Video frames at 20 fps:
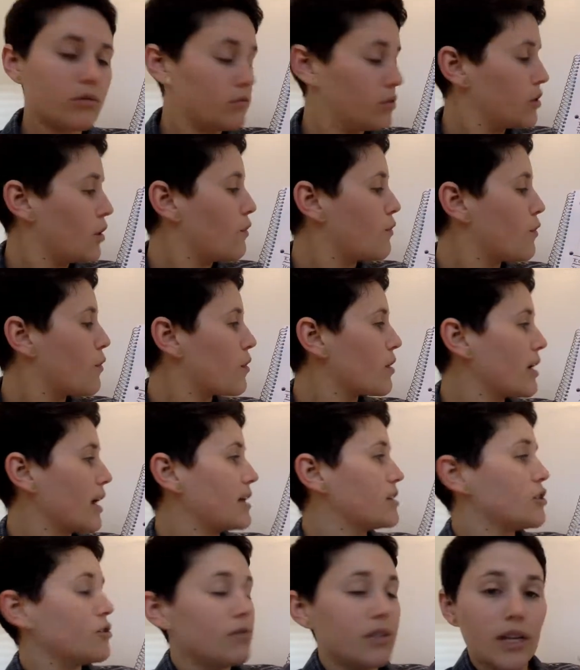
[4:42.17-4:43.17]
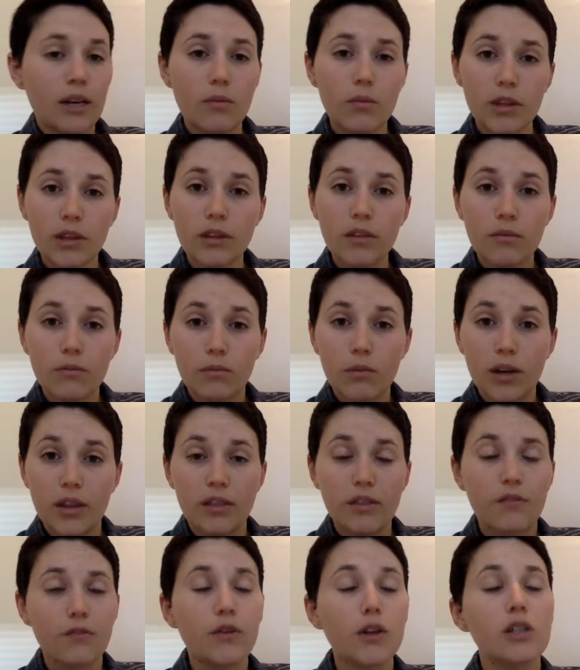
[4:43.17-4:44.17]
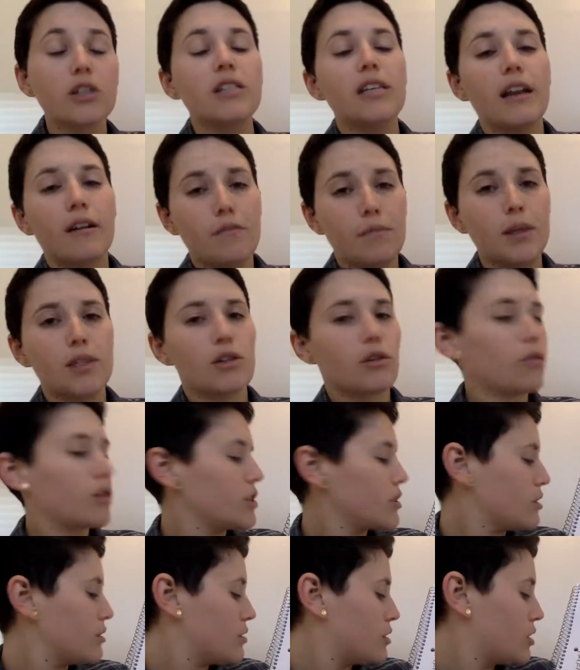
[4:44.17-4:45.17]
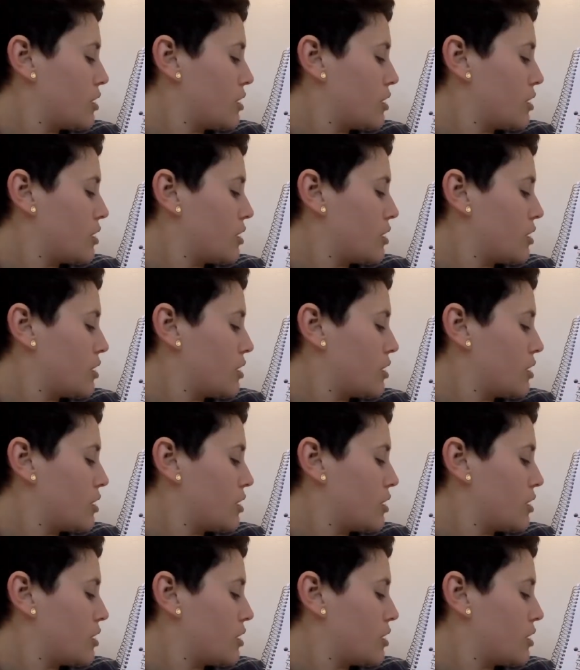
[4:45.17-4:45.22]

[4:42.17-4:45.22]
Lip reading: go forward as you did with the first set of buzzer questions.